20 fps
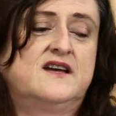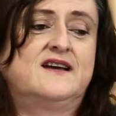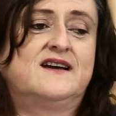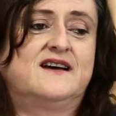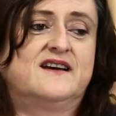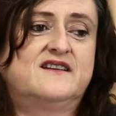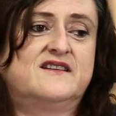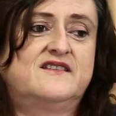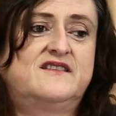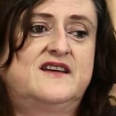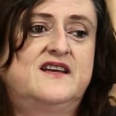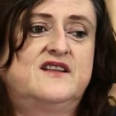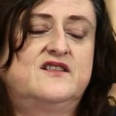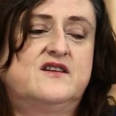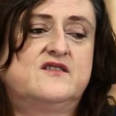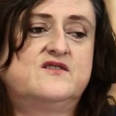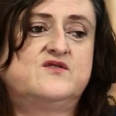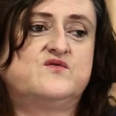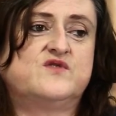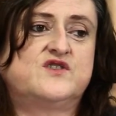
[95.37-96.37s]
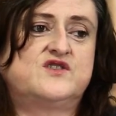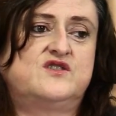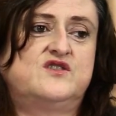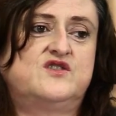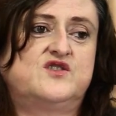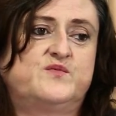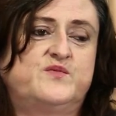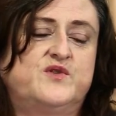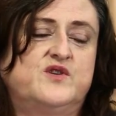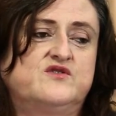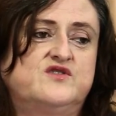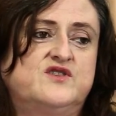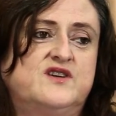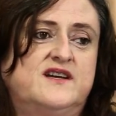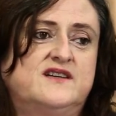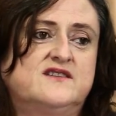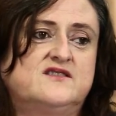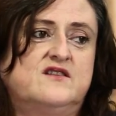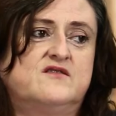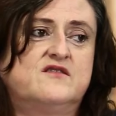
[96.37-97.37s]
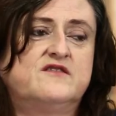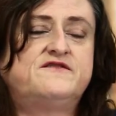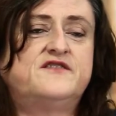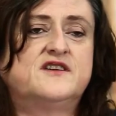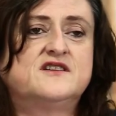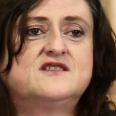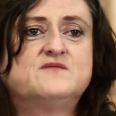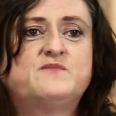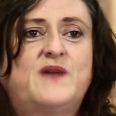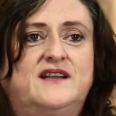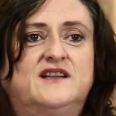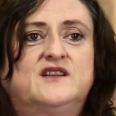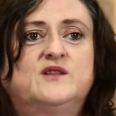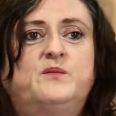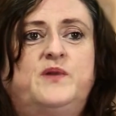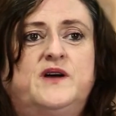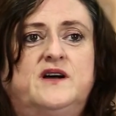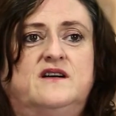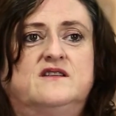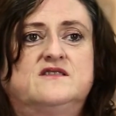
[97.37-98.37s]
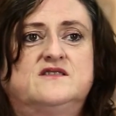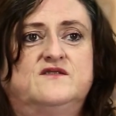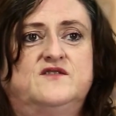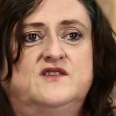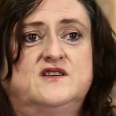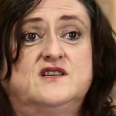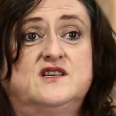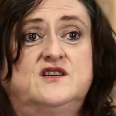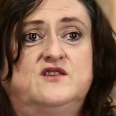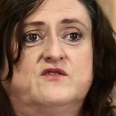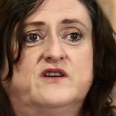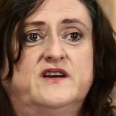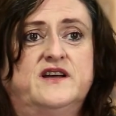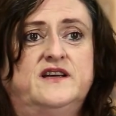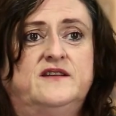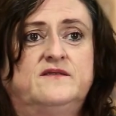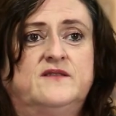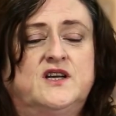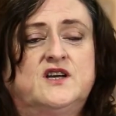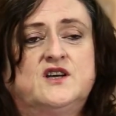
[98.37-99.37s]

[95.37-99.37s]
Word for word: And I think those research projects are a fundamental part of the degree.